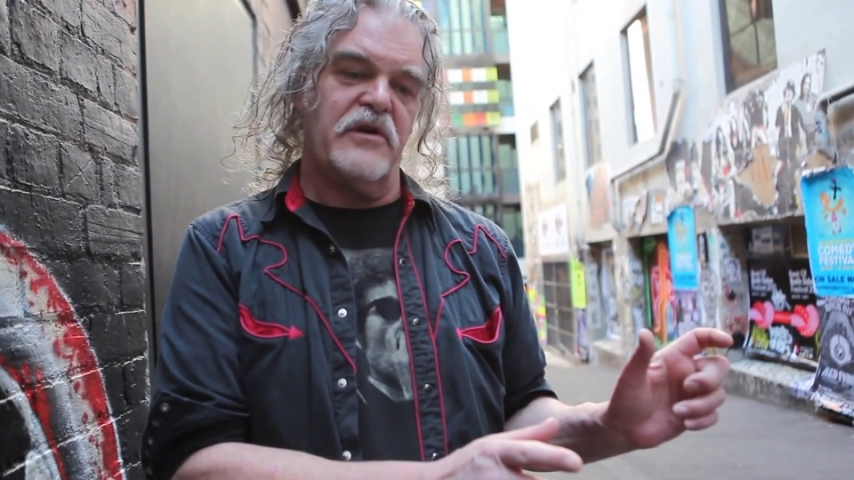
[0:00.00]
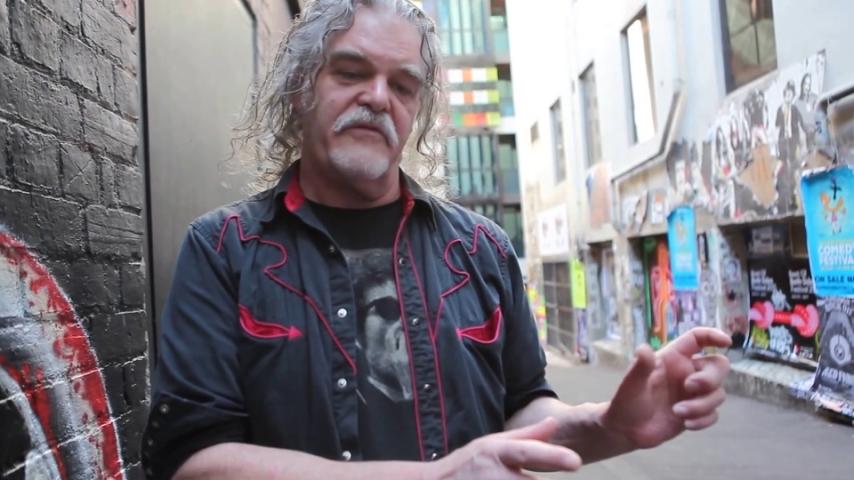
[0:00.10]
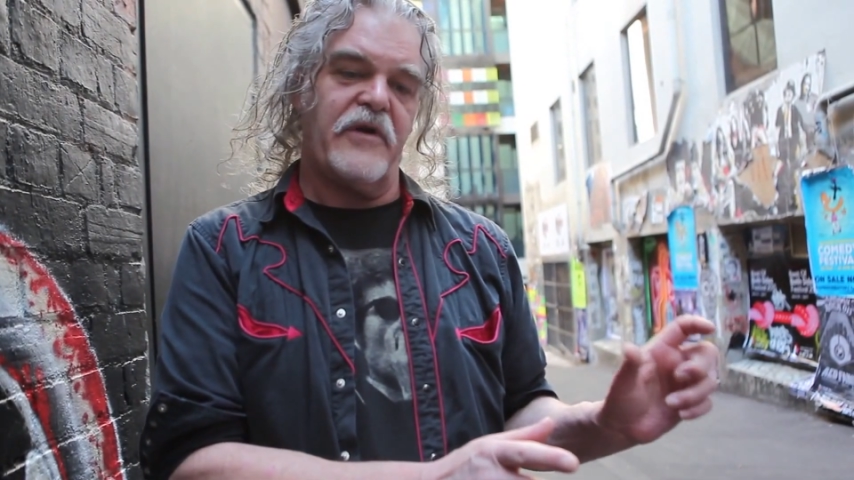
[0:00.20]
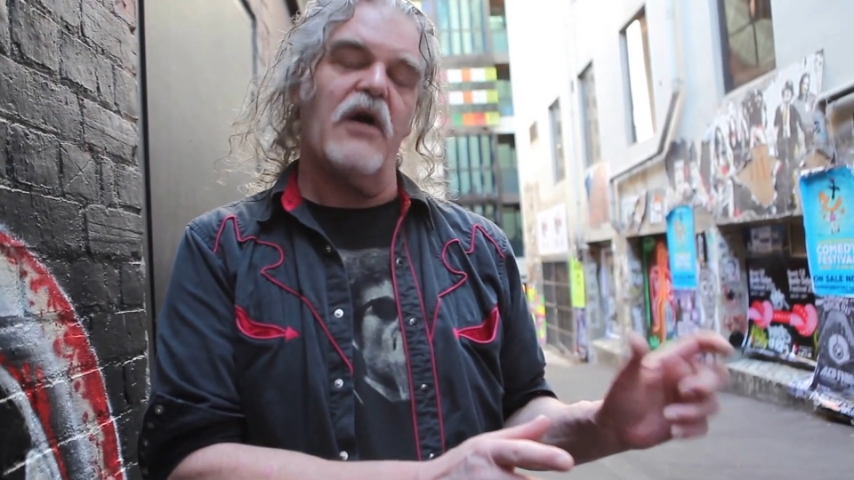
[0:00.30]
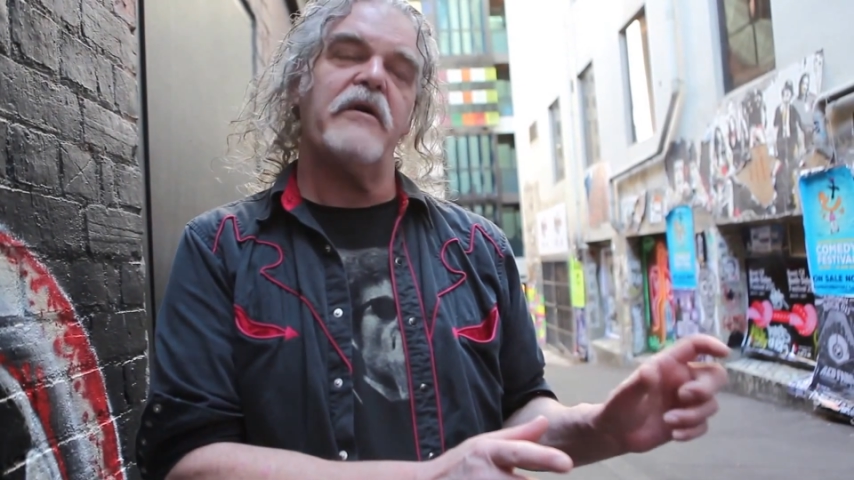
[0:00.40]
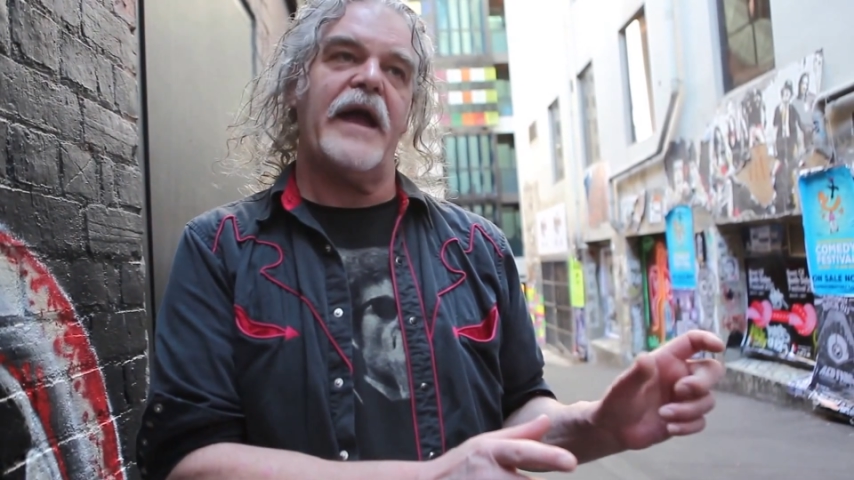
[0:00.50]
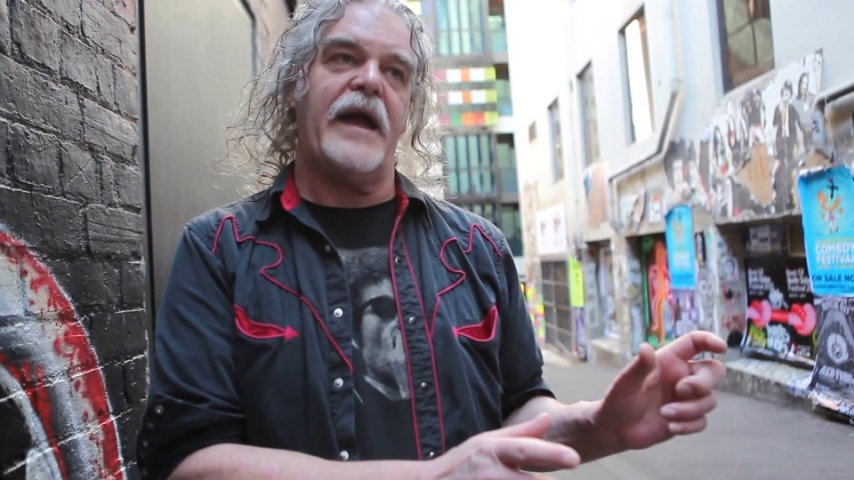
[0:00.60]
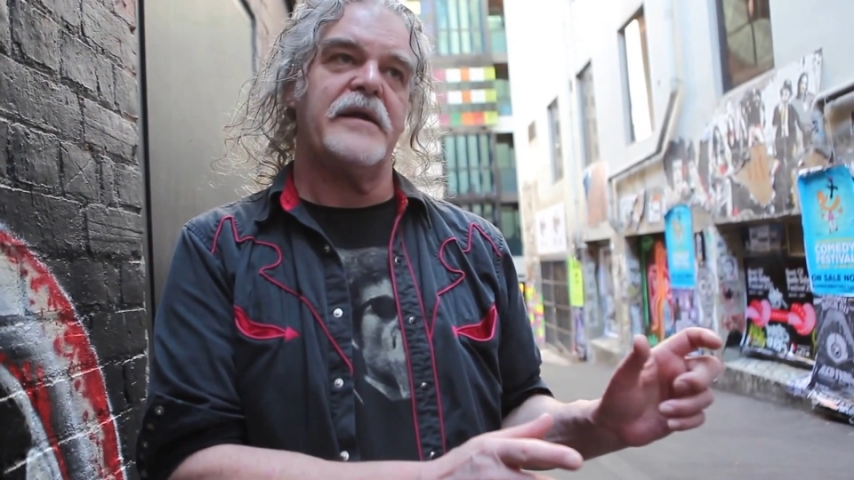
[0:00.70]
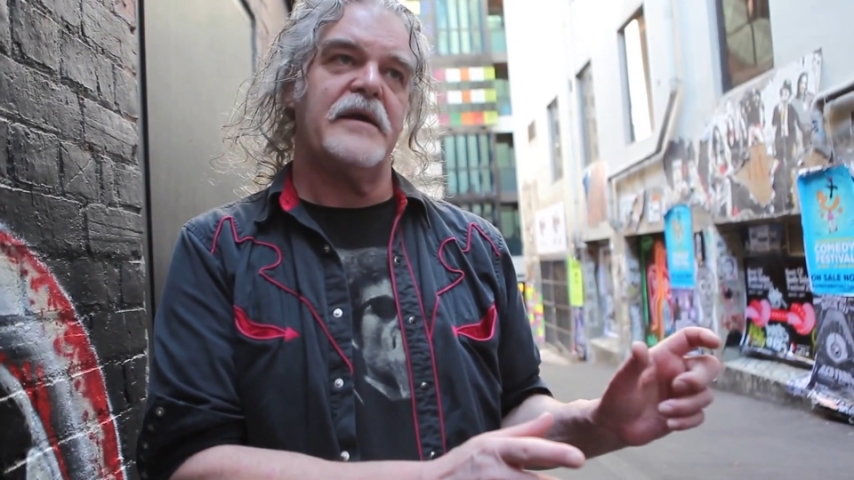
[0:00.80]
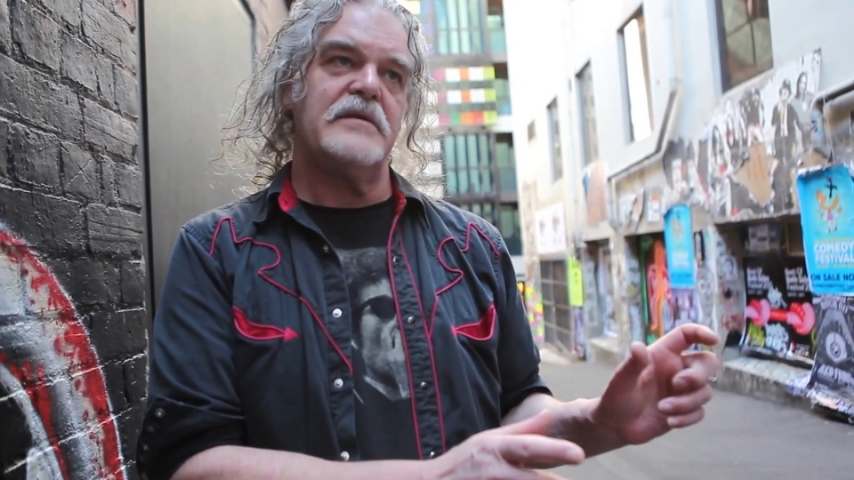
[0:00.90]
of
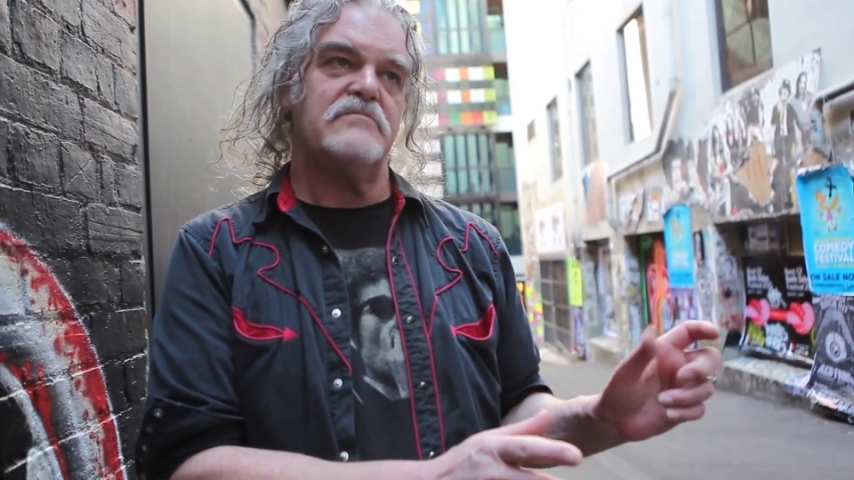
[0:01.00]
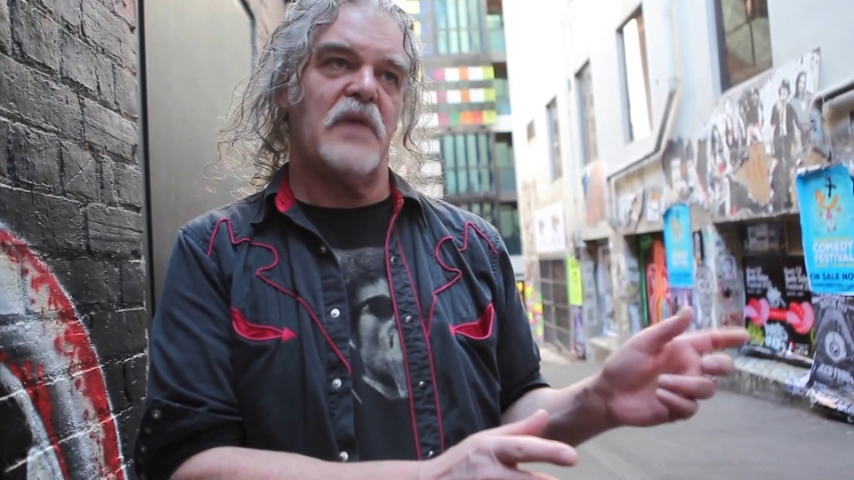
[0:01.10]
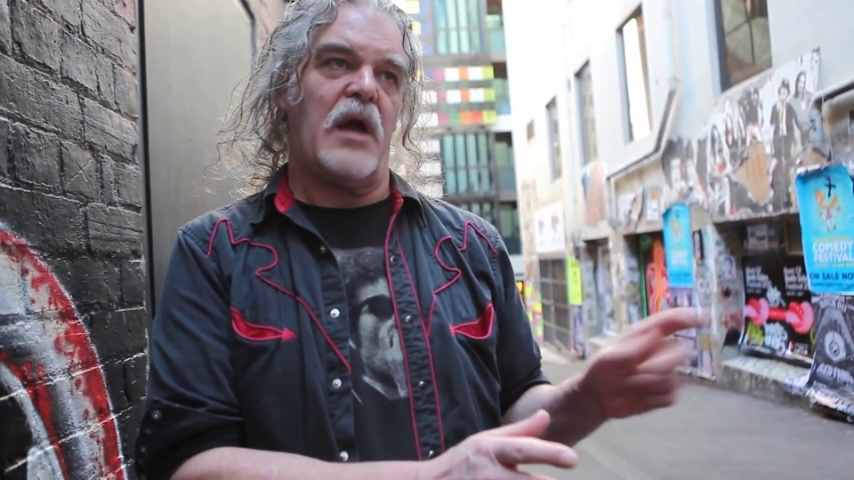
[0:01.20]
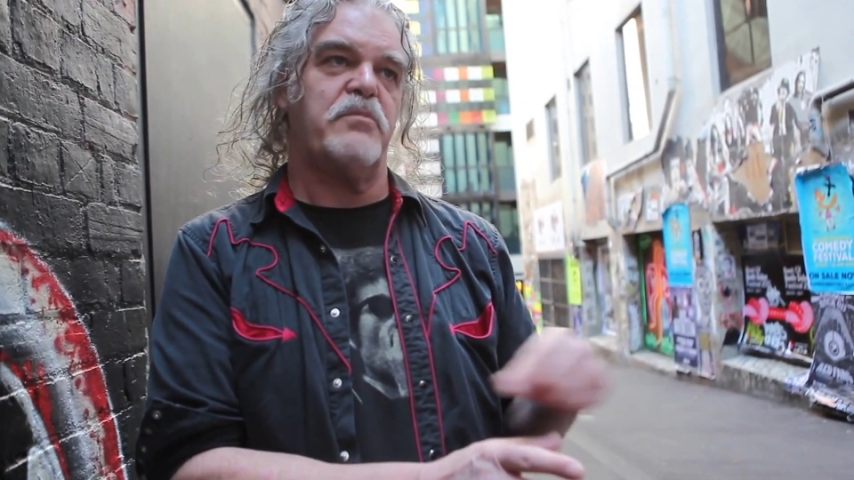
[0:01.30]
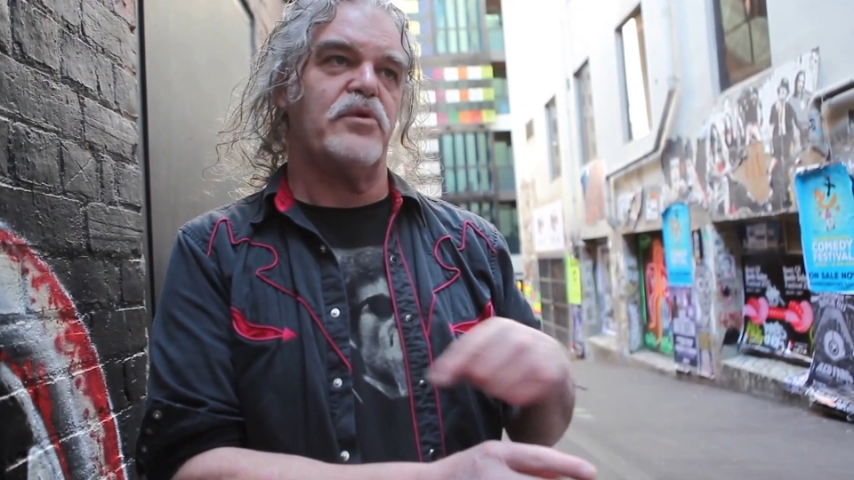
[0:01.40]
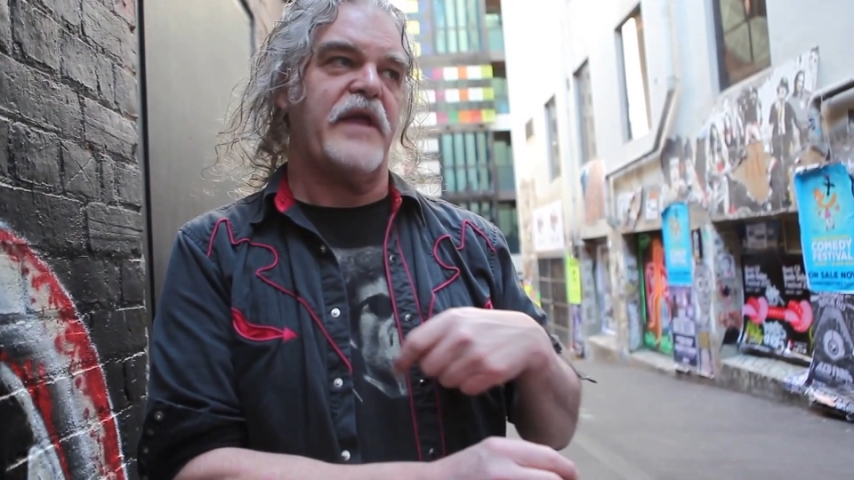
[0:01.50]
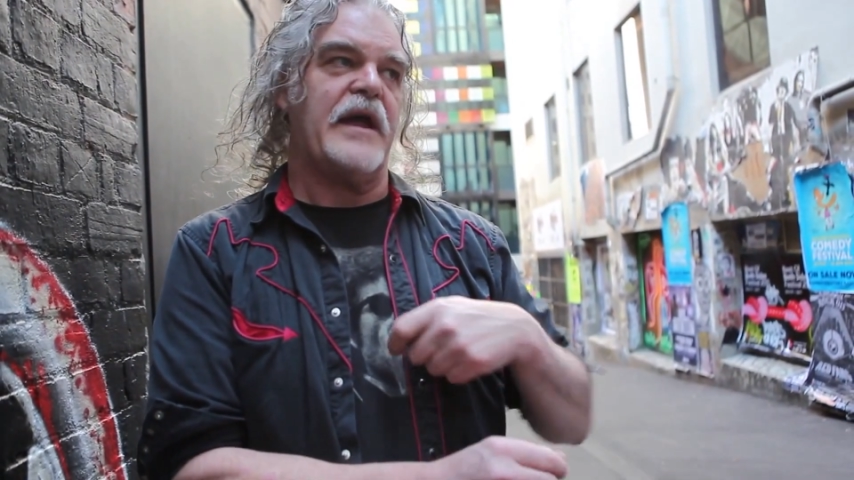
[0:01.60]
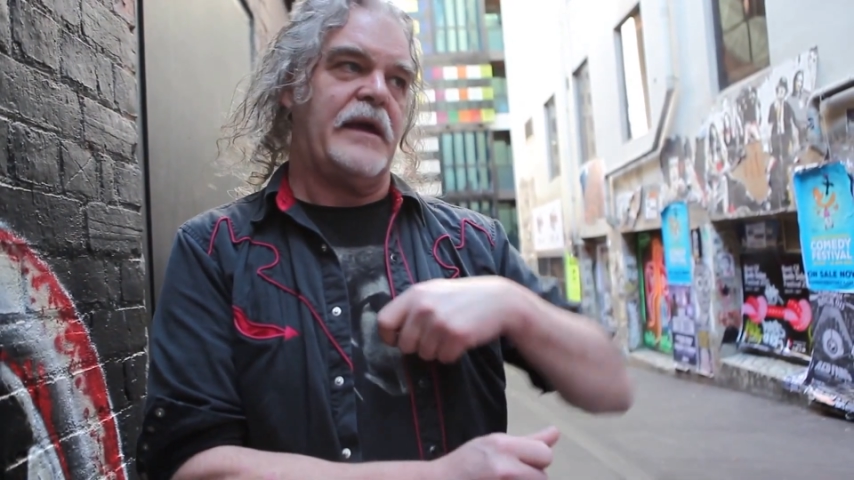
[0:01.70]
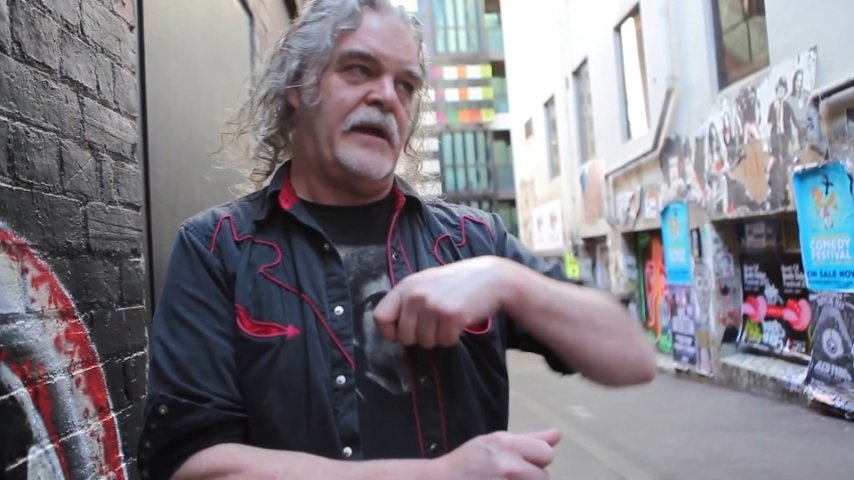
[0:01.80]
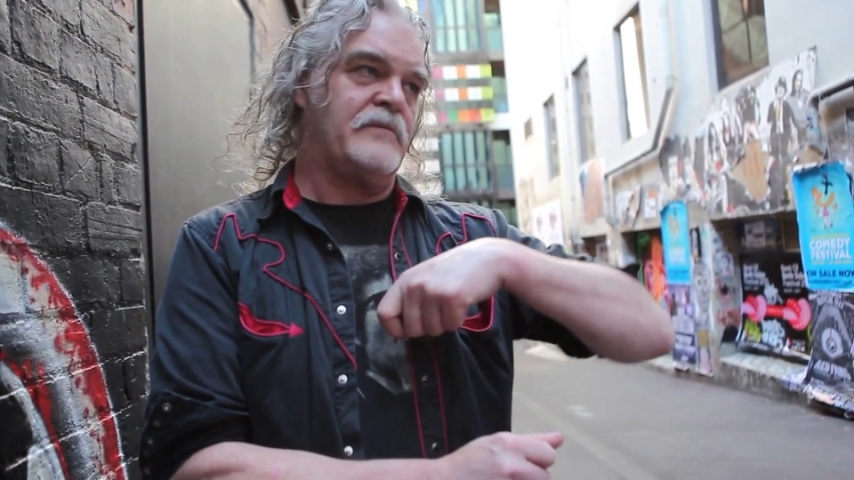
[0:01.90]
coriander and put that
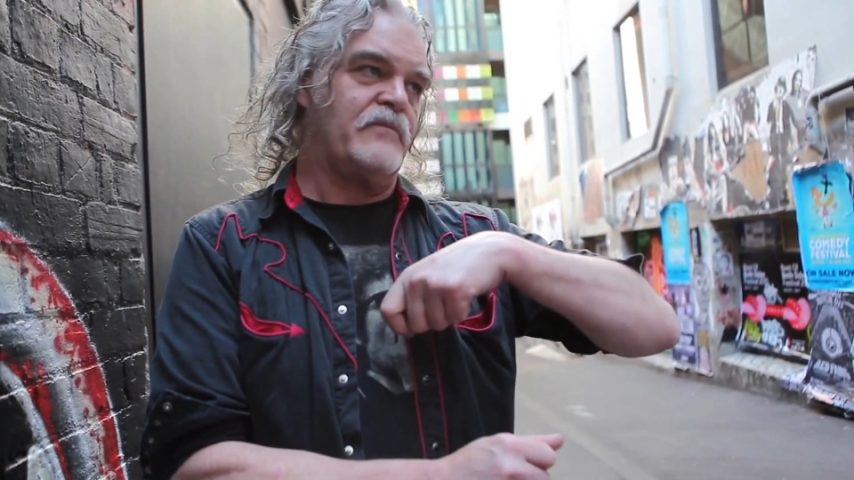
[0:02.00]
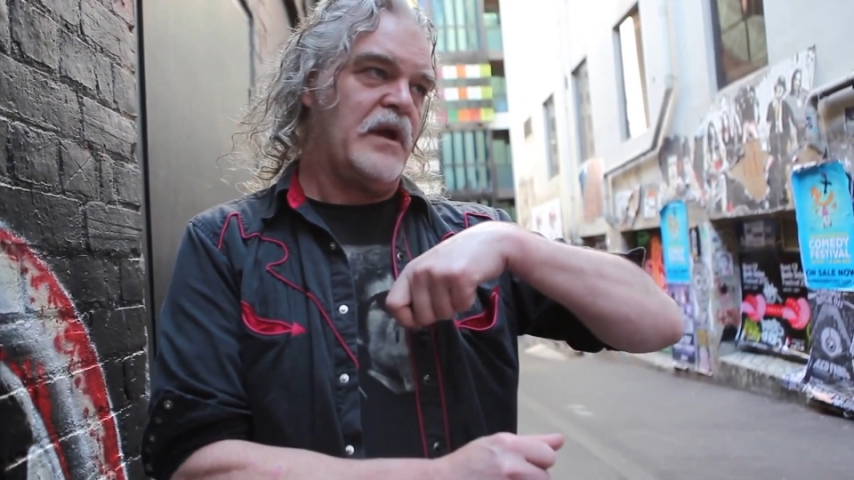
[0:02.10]
in